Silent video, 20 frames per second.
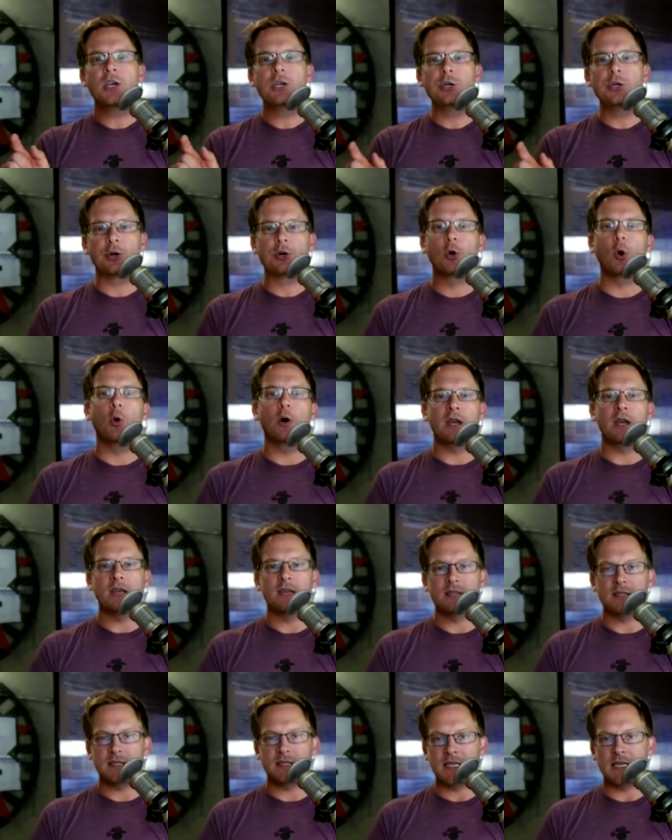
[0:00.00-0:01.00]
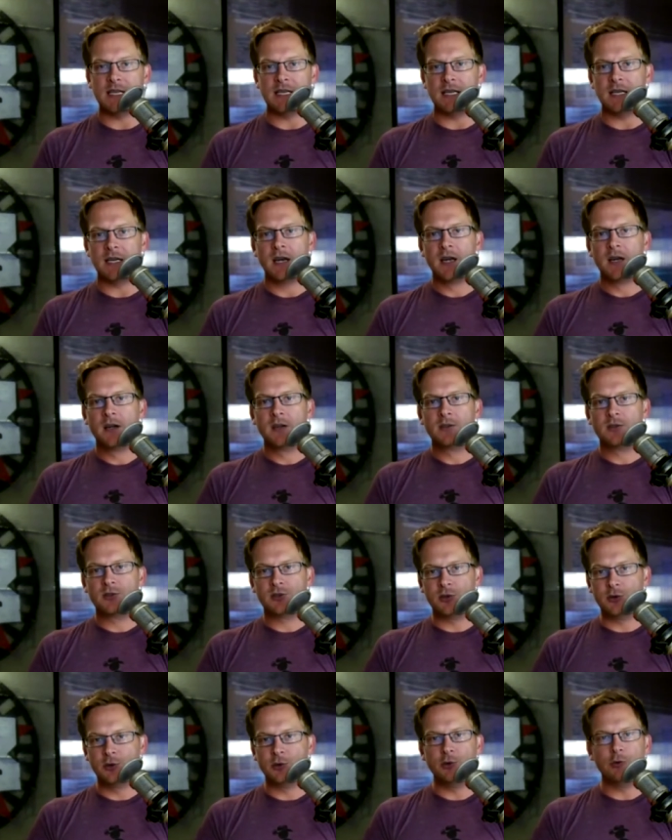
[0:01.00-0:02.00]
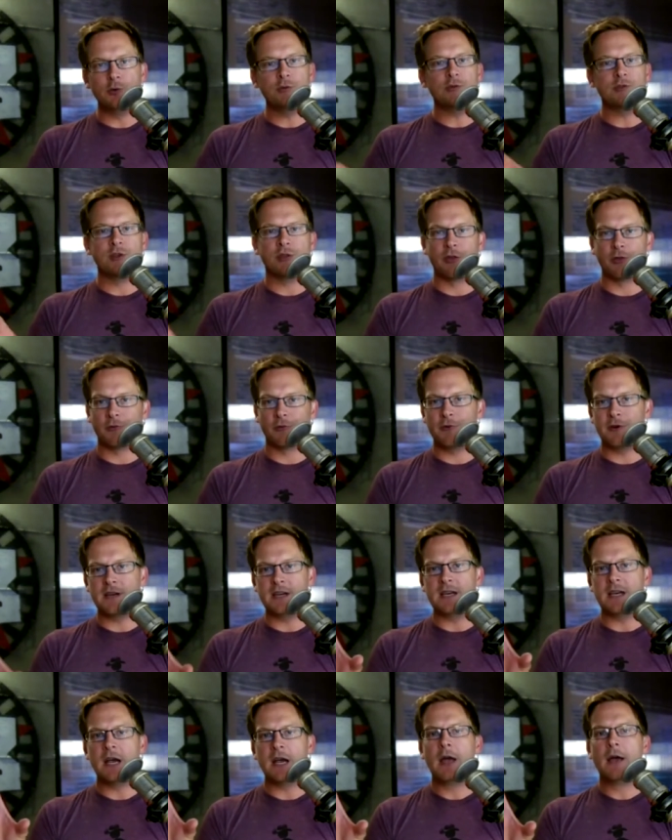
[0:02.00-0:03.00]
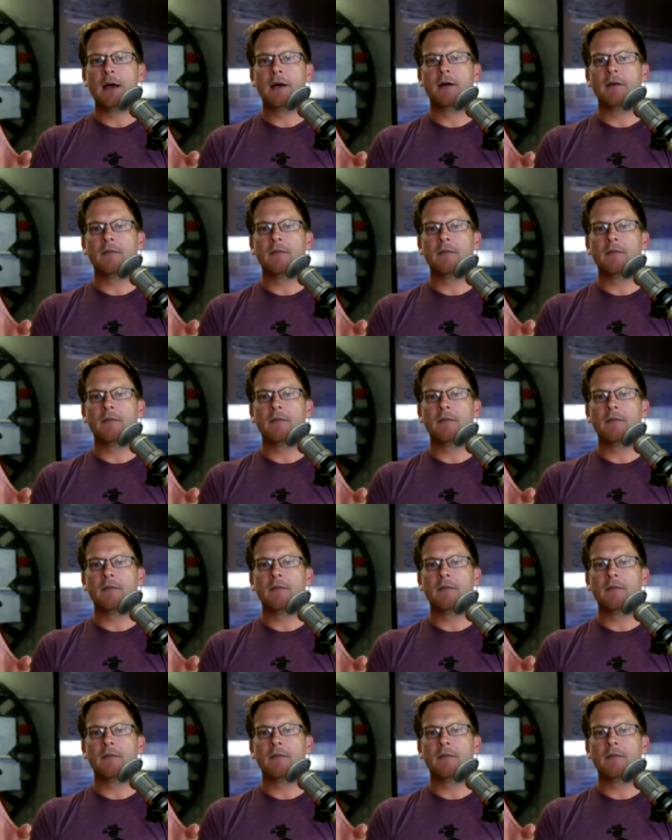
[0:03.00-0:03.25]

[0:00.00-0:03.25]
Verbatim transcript: you're going to see two to three